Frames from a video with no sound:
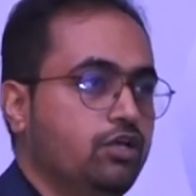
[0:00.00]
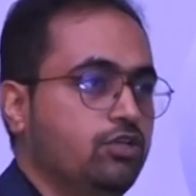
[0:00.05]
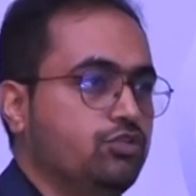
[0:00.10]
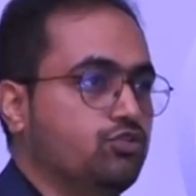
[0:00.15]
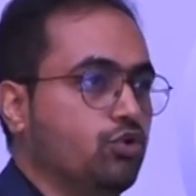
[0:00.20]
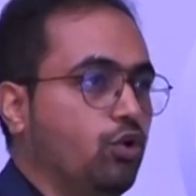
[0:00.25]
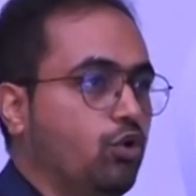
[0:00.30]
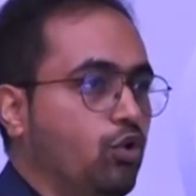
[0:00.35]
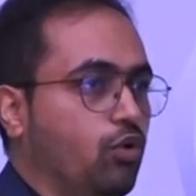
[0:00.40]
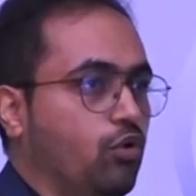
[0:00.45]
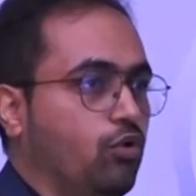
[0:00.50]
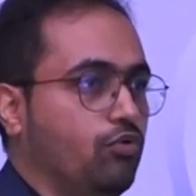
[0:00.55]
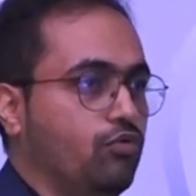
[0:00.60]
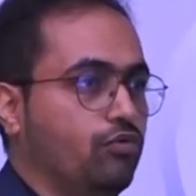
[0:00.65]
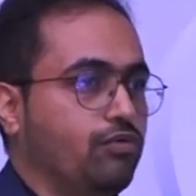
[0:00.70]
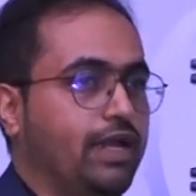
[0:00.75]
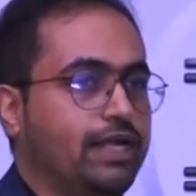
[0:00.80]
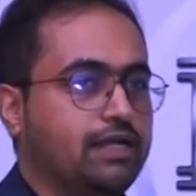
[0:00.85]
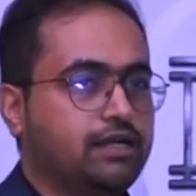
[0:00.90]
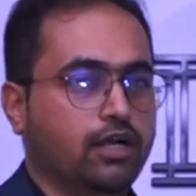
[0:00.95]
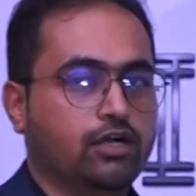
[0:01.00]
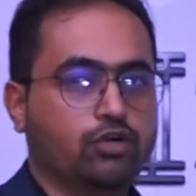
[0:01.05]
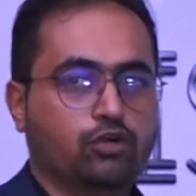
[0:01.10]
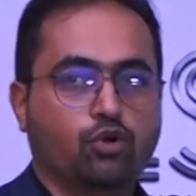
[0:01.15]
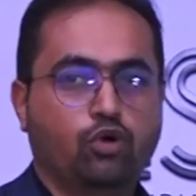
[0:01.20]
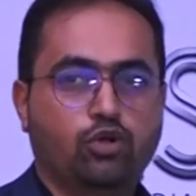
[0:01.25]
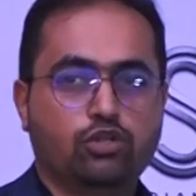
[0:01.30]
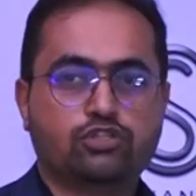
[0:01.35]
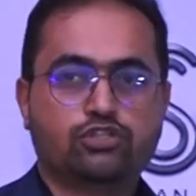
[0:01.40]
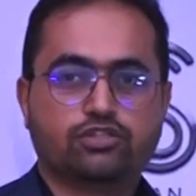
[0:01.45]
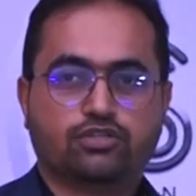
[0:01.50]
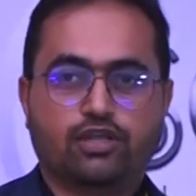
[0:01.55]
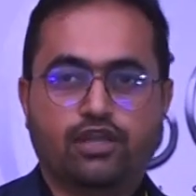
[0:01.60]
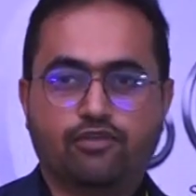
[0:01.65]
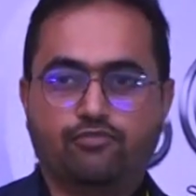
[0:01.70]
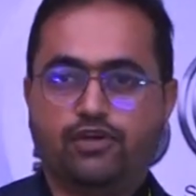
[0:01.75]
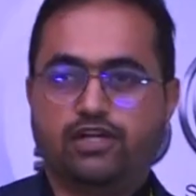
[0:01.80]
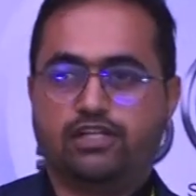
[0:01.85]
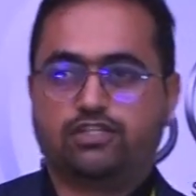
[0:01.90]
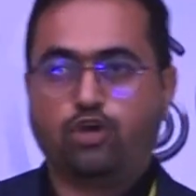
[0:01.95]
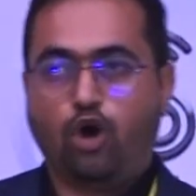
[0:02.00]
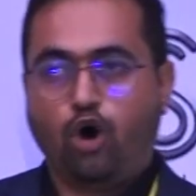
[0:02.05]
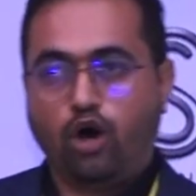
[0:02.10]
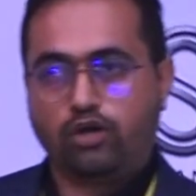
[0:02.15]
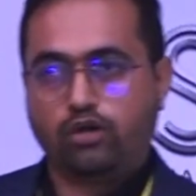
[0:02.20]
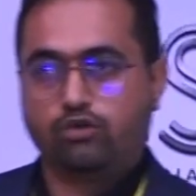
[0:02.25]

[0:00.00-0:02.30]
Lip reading: So it controls, if it is hot